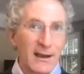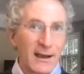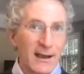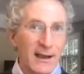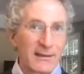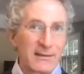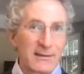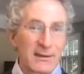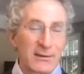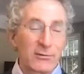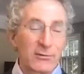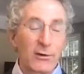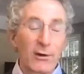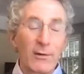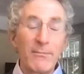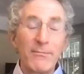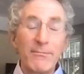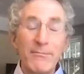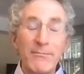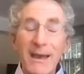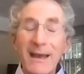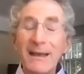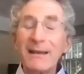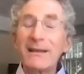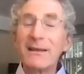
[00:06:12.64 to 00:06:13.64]
It's a
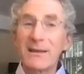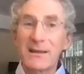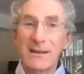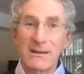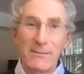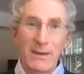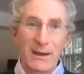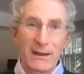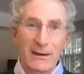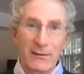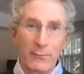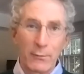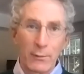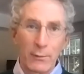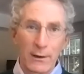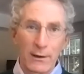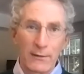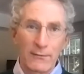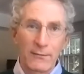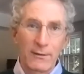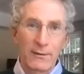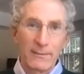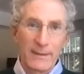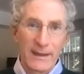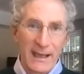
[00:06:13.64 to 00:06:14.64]
tremendous amount of work
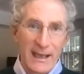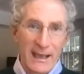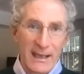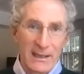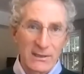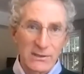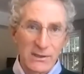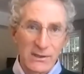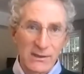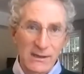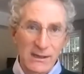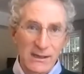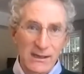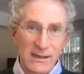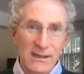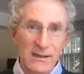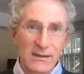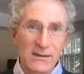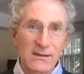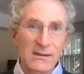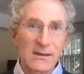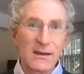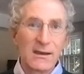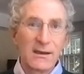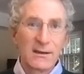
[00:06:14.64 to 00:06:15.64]
from the
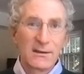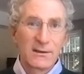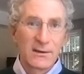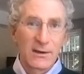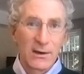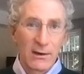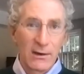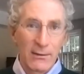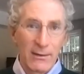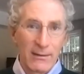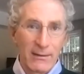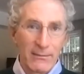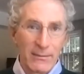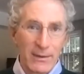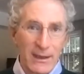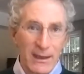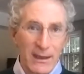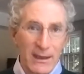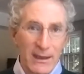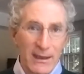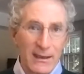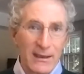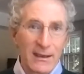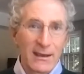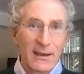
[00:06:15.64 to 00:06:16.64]
agencies to
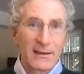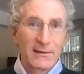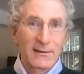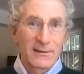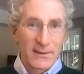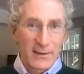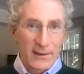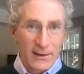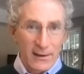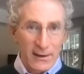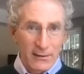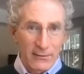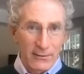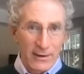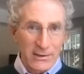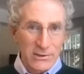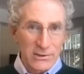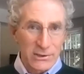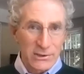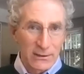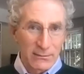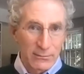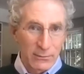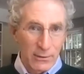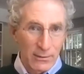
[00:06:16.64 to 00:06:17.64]
OMB, to the
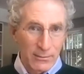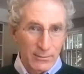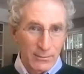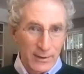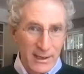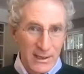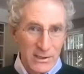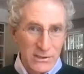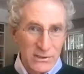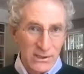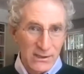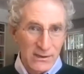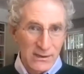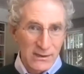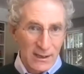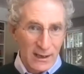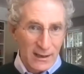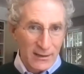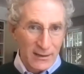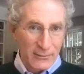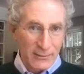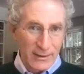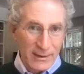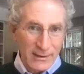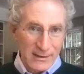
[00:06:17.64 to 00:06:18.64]
congressional appropriations and
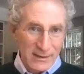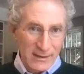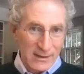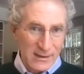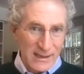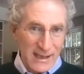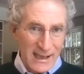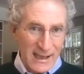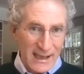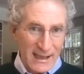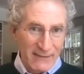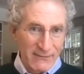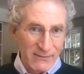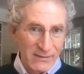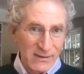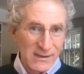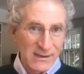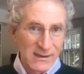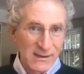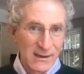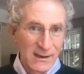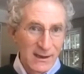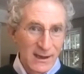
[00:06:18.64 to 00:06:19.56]
authorizing staffs,